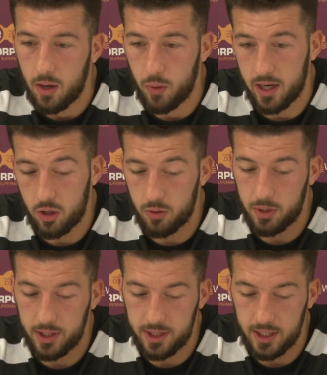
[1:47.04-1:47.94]
we had a good
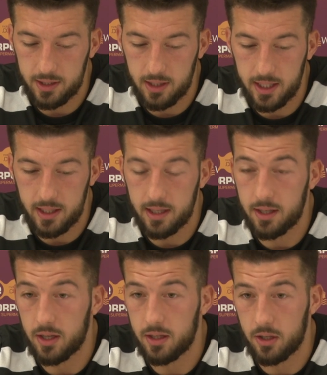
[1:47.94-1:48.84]
pre-season leading
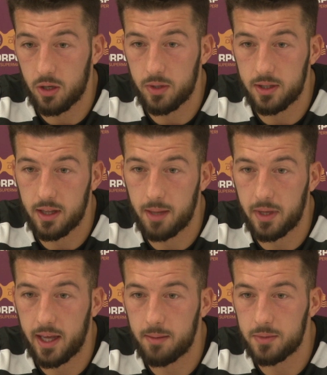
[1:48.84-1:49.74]
into, you know, into them
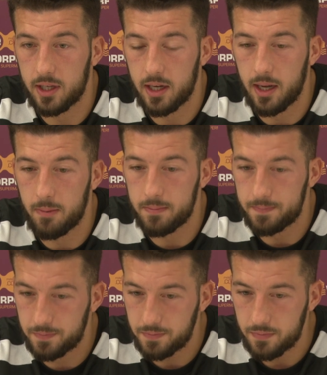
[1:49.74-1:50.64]
games, and
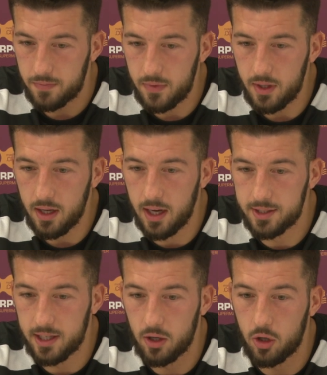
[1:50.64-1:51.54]
I
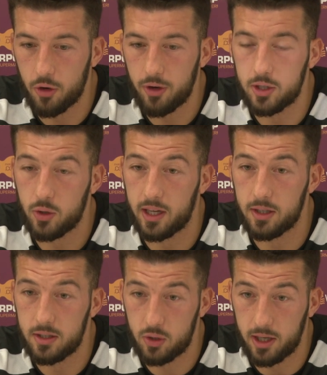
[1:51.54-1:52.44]
signed the contract so I
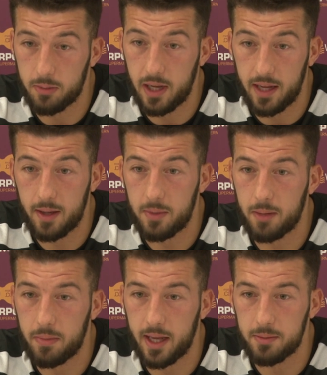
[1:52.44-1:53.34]
could play in them
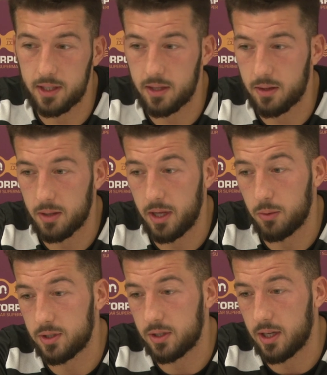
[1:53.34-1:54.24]
cup games, and it
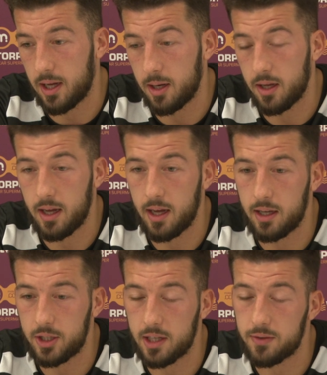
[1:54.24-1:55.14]
was
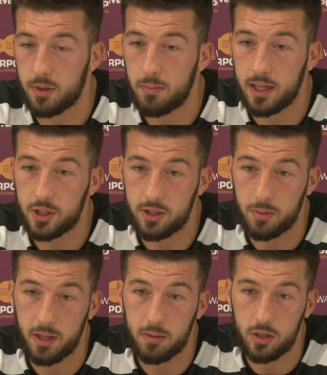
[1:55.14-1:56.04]
a chance for the manager to
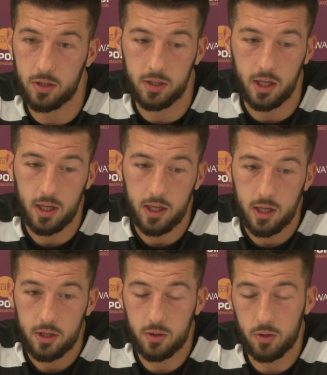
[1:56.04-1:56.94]
be able to
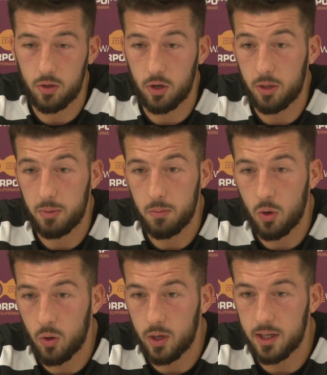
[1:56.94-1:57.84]
look at me
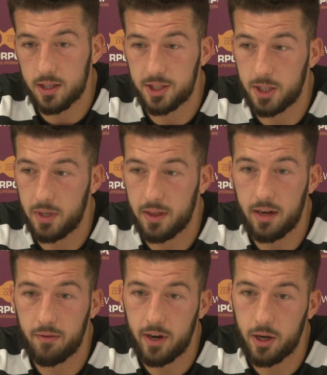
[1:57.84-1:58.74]
more and see me in that
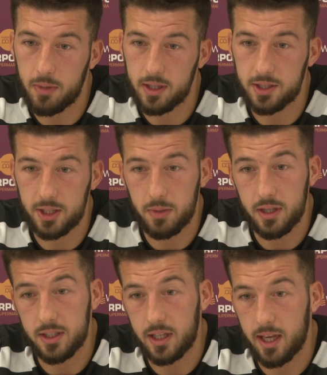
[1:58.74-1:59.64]
environment and see me in
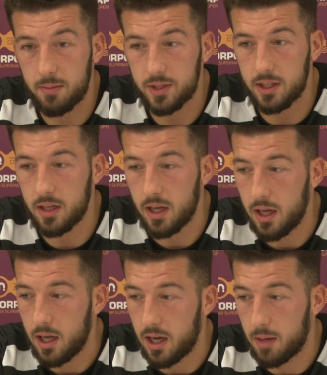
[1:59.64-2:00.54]
these games and
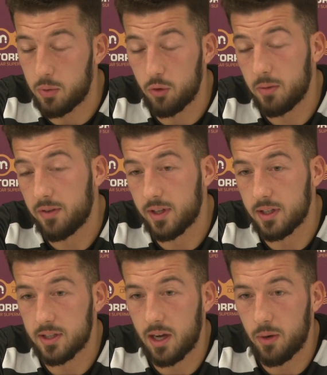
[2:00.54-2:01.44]
prove my
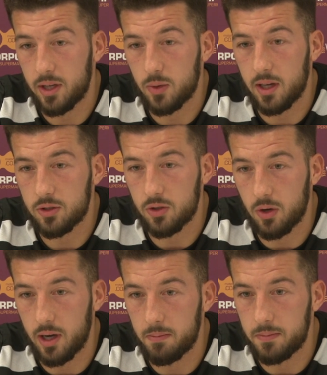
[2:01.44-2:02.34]
fitness that way as well. So
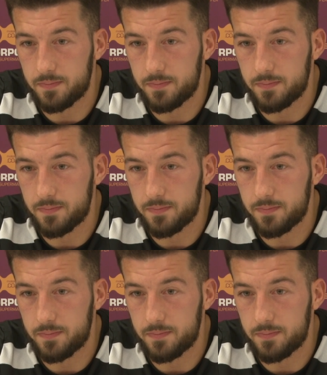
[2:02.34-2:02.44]
it